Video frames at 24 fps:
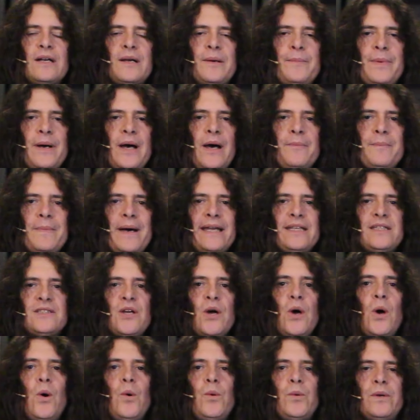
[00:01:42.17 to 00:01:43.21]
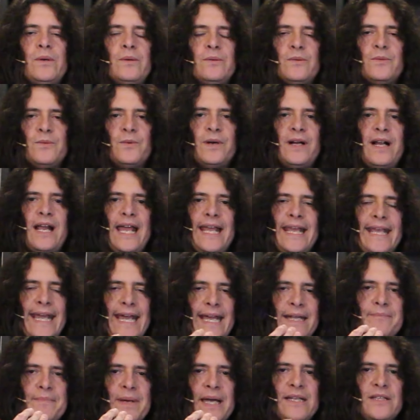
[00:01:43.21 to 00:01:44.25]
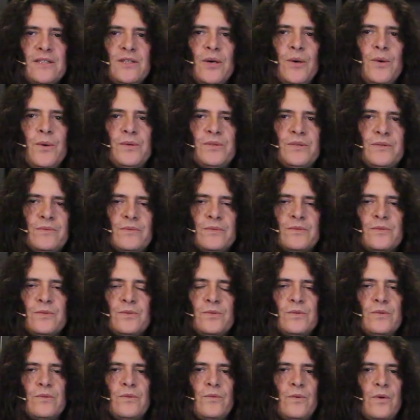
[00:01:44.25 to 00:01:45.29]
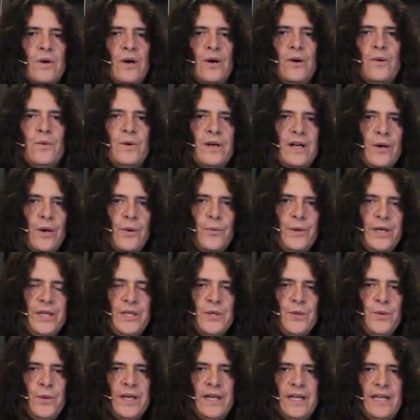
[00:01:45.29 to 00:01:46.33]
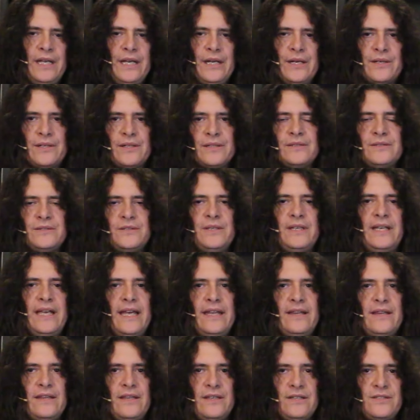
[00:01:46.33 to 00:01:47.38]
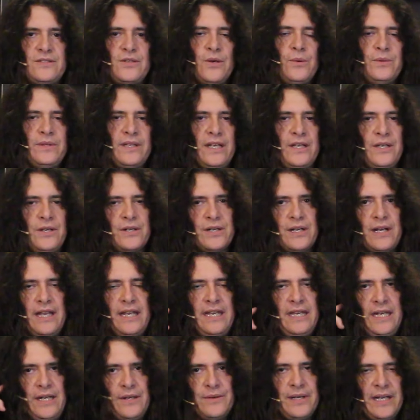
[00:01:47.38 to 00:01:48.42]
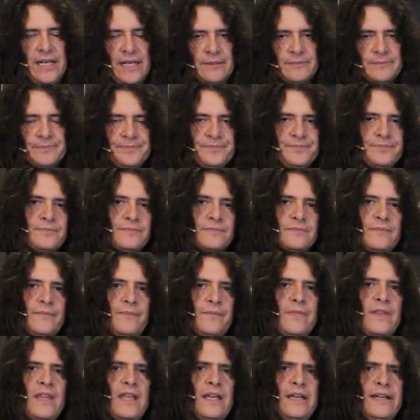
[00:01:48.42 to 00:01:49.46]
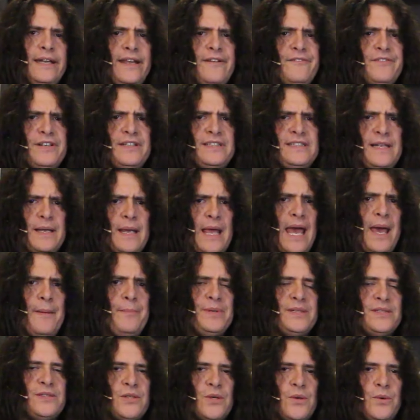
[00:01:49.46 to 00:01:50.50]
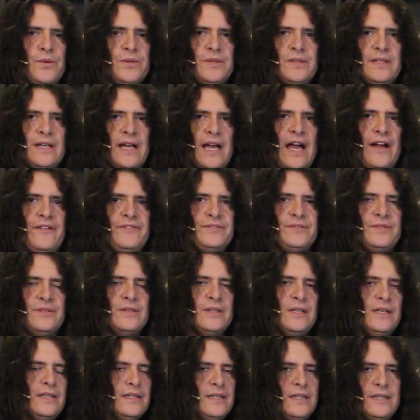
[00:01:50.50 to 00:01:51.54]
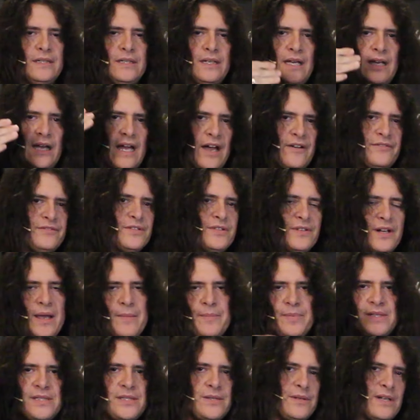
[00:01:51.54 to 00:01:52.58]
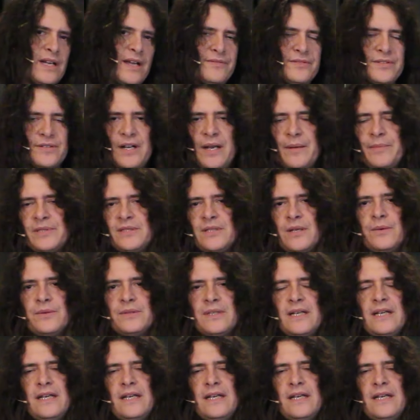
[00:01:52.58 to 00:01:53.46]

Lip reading: about my tone, where I get my tone. What are we doing here to get the tone that you're hearing in every episode, after episode.